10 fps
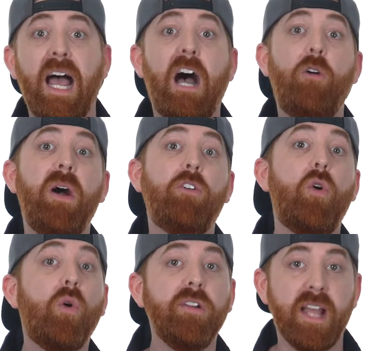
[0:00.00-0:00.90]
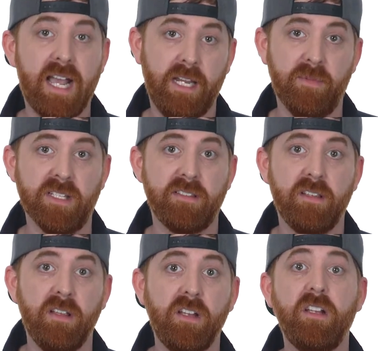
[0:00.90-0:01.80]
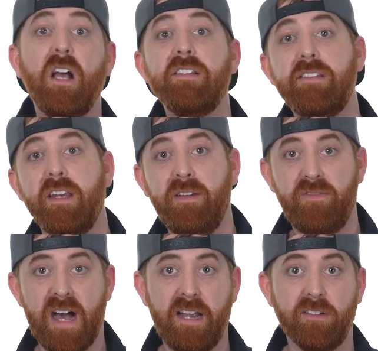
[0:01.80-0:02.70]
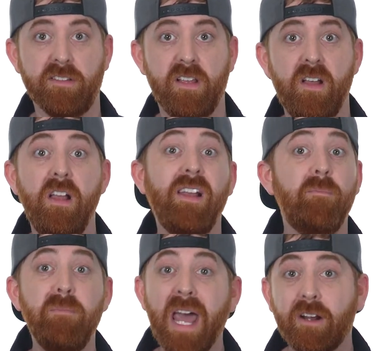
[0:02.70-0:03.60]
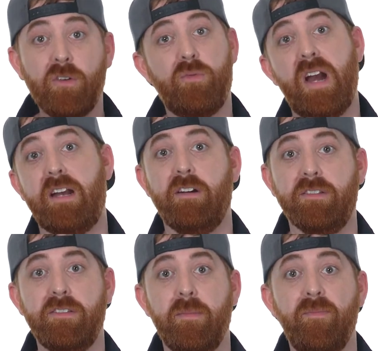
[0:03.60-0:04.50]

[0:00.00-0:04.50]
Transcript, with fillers: How about court documents, custody files, medical records?